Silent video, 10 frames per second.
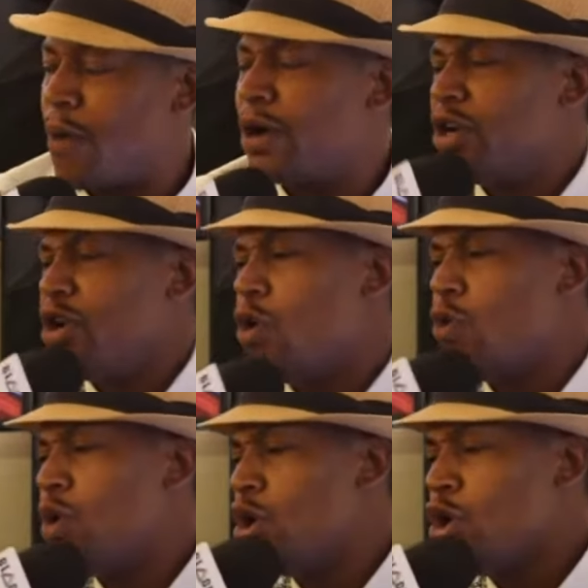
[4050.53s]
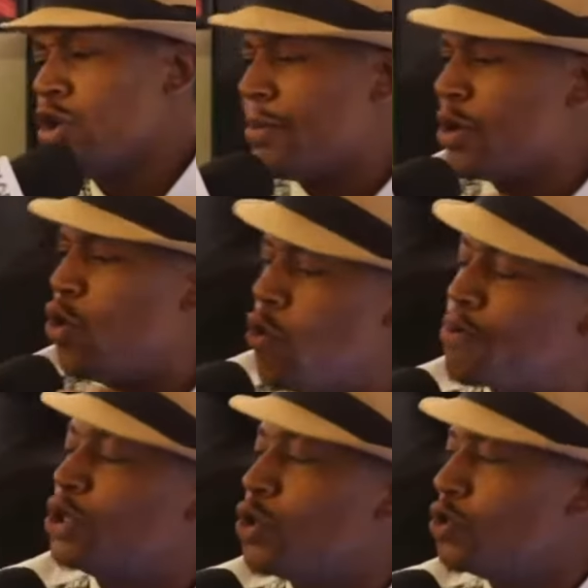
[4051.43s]
I want to know, you know I mean, who
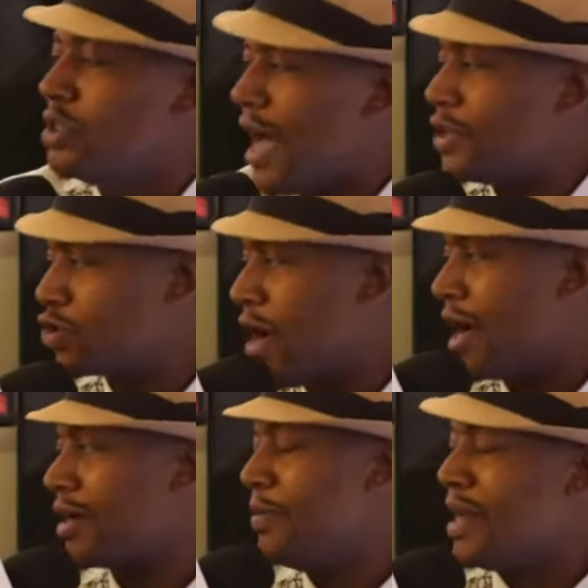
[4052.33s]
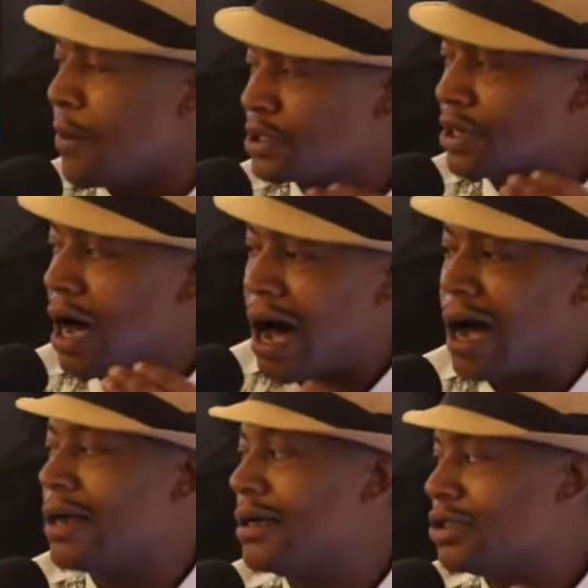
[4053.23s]
produced that track? I mean, that was a
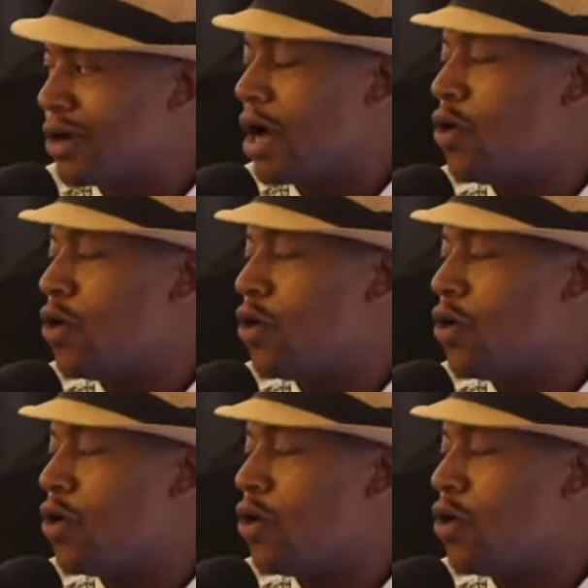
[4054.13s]
hot track.